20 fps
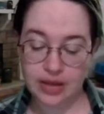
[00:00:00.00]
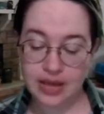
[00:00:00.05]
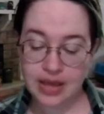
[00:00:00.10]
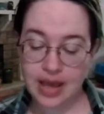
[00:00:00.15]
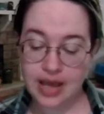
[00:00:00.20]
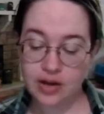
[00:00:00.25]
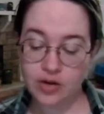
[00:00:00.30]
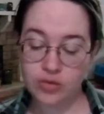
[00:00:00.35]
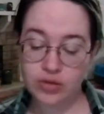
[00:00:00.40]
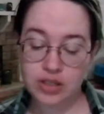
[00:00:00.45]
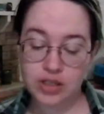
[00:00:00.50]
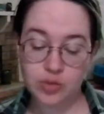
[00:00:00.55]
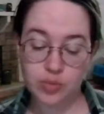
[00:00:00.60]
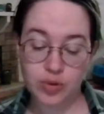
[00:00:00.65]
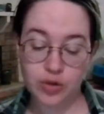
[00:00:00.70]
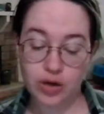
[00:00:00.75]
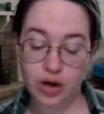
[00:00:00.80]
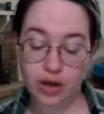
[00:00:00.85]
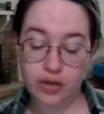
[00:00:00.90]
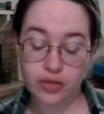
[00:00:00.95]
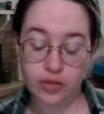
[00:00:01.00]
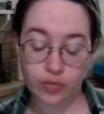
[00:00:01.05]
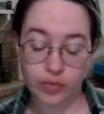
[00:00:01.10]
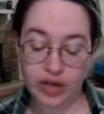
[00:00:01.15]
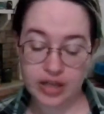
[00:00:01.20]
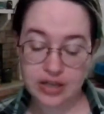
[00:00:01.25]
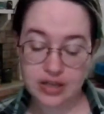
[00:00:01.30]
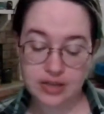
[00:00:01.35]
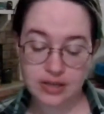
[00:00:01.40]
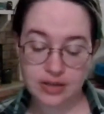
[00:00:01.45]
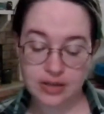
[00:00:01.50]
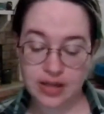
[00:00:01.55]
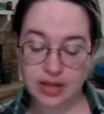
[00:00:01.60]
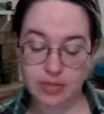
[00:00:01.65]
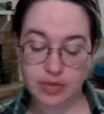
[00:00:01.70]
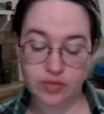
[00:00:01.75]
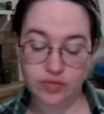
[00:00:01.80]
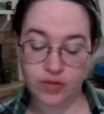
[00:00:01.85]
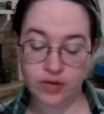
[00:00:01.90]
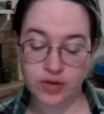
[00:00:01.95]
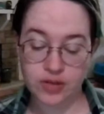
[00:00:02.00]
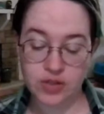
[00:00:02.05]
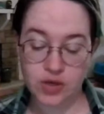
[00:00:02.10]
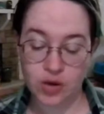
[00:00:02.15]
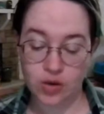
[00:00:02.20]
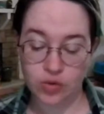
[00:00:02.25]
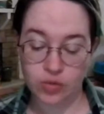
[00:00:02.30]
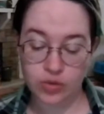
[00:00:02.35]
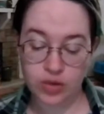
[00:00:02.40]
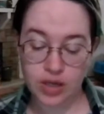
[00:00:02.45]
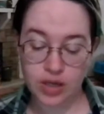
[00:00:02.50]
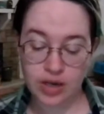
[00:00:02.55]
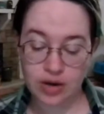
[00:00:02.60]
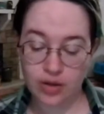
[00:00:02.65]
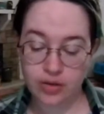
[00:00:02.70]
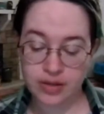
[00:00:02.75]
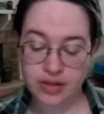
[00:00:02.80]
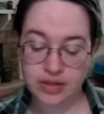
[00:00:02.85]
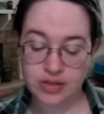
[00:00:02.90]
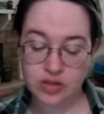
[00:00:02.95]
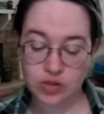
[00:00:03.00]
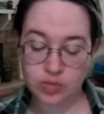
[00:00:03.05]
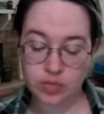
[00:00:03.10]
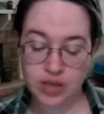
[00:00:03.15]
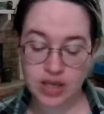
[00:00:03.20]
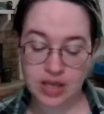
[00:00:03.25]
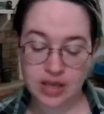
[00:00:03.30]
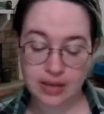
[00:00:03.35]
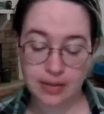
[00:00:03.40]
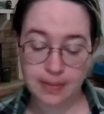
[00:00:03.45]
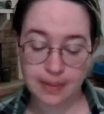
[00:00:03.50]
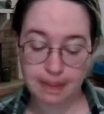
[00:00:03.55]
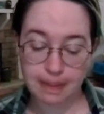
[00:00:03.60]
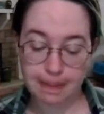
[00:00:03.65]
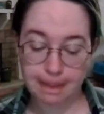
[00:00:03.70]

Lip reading: He had only to put on the ring and claim it for his own, and all this could be.